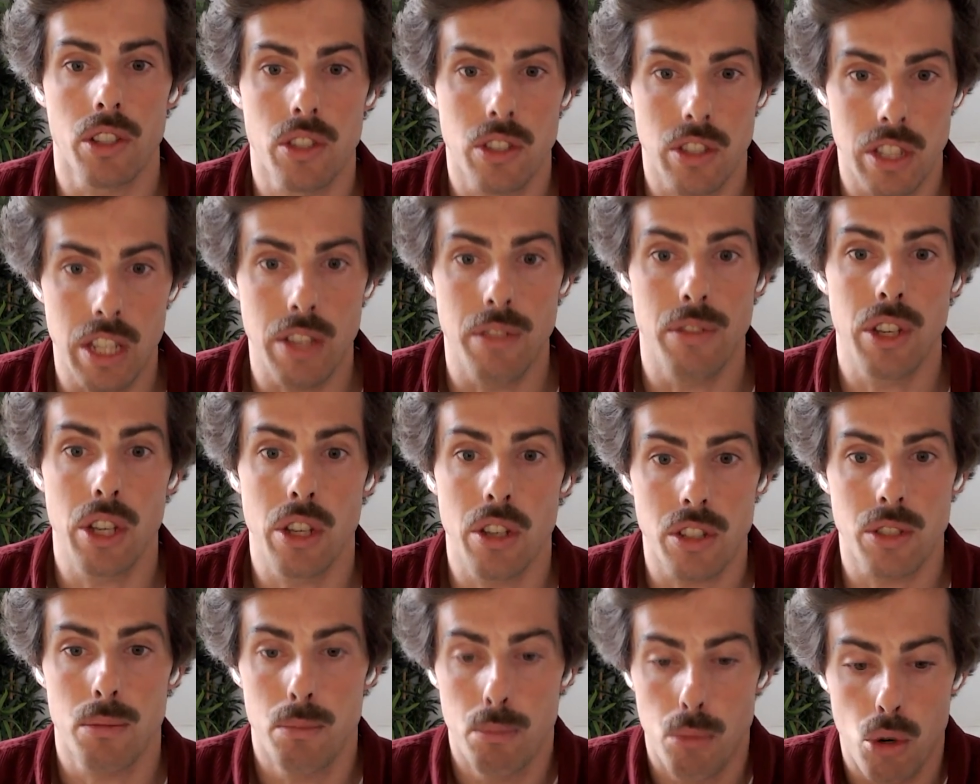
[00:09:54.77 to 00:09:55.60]
giving
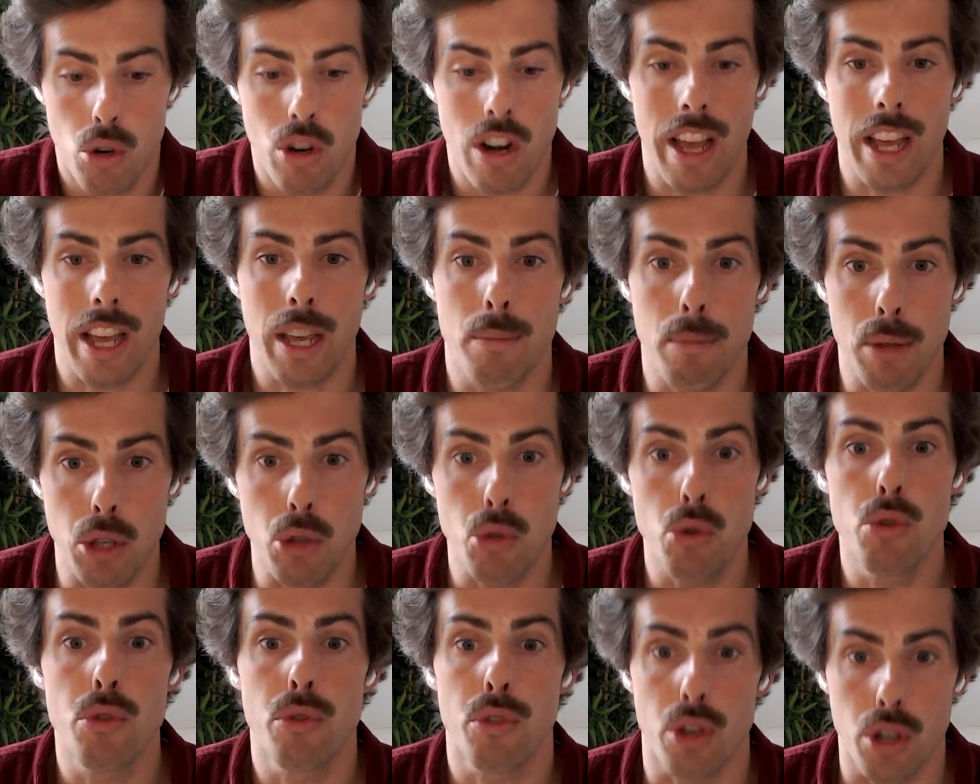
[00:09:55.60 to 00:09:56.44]
us more like
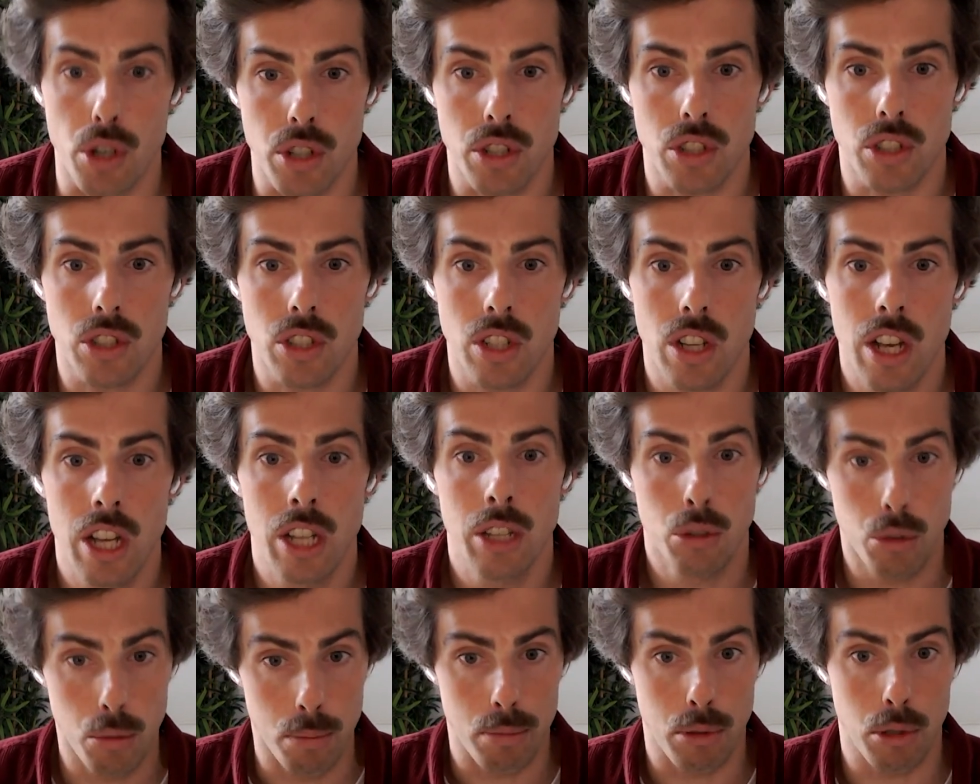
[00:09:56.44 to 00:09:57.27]
maneuvers
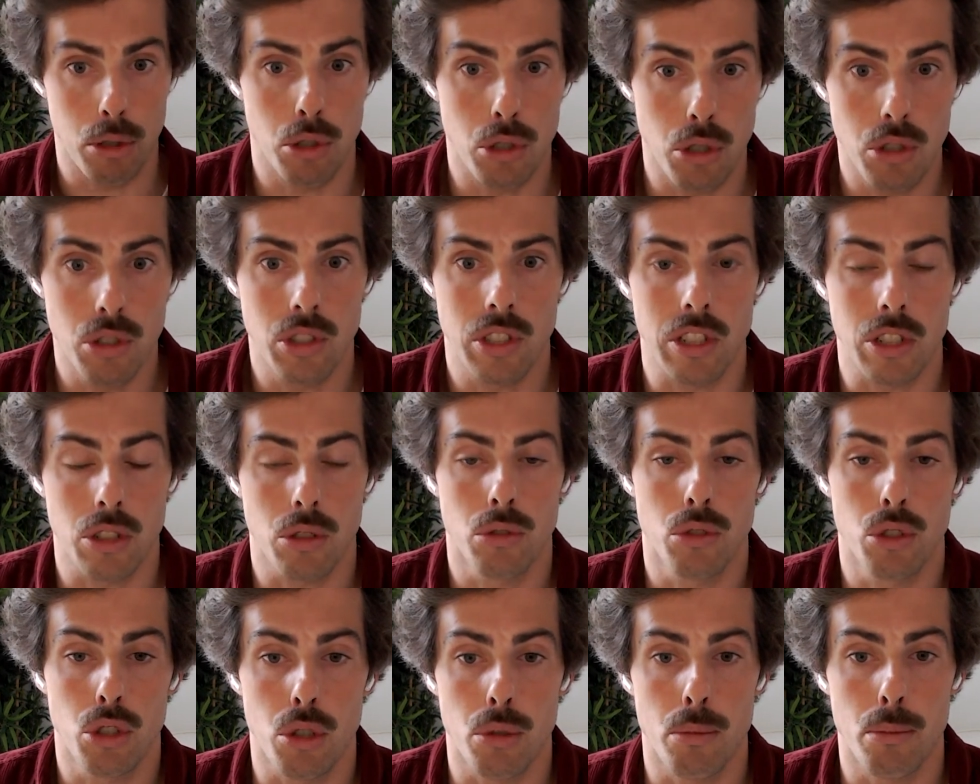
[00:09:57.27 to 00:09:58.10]
to produce and
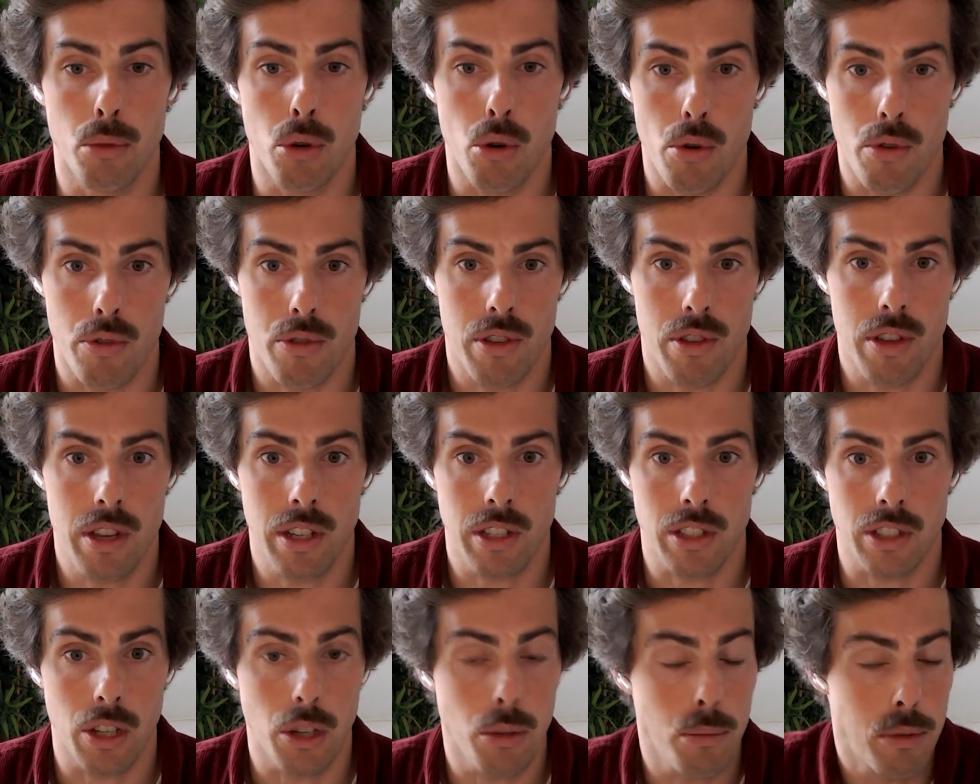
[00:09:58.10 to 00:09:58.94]
consume more
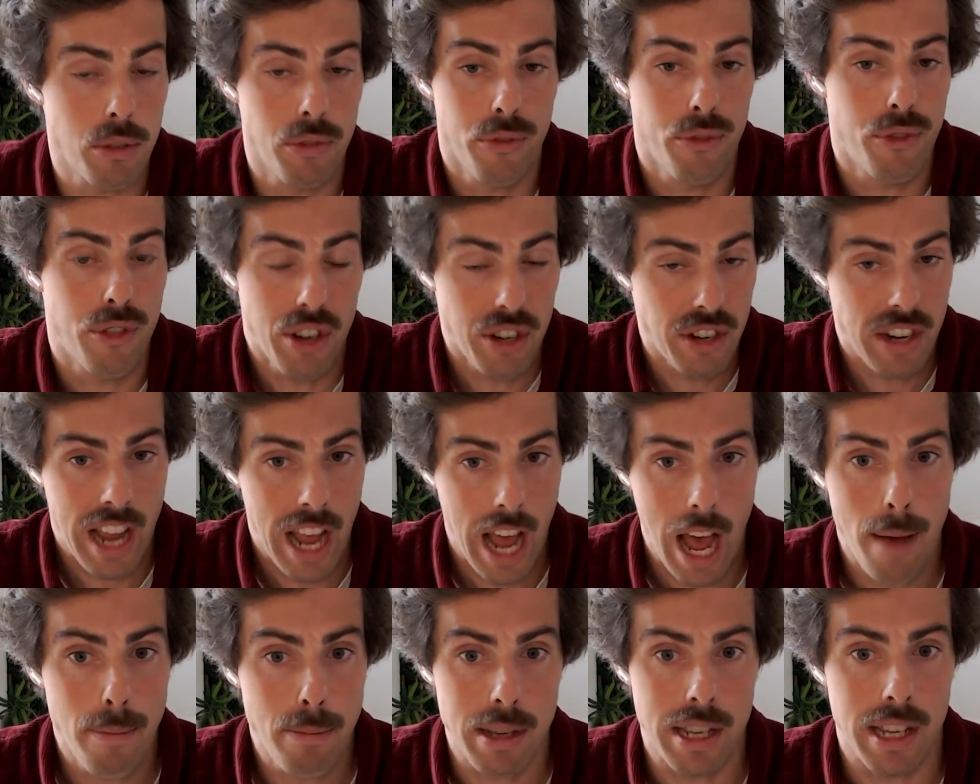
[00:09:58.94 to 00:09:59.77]
things, I'll be very
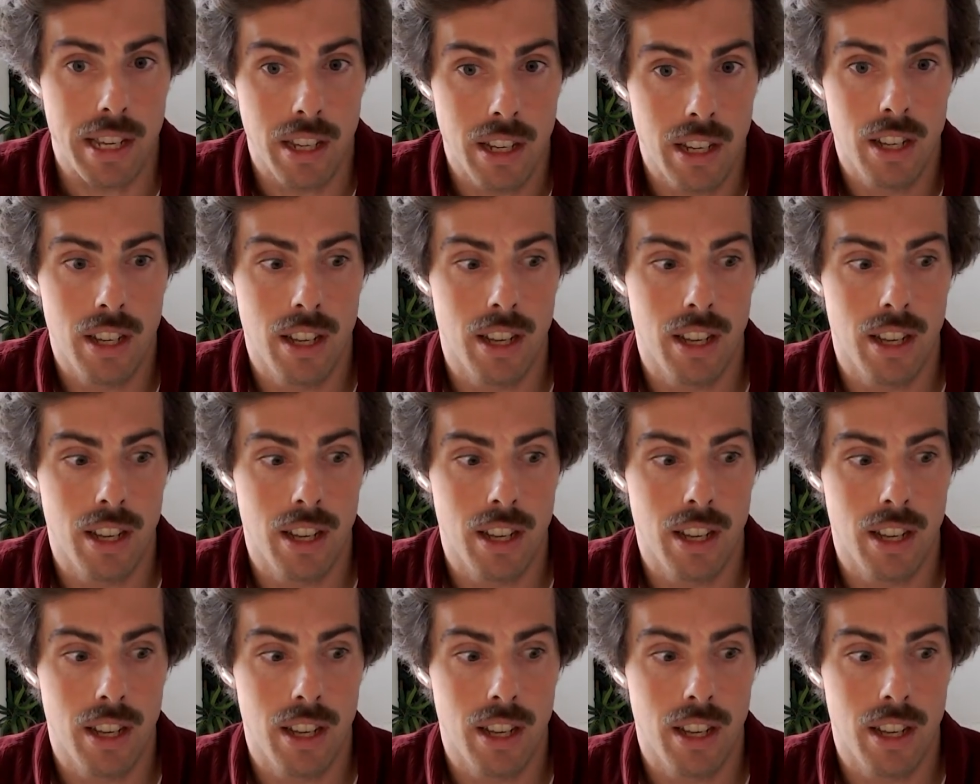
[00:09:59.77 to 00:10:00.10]
happy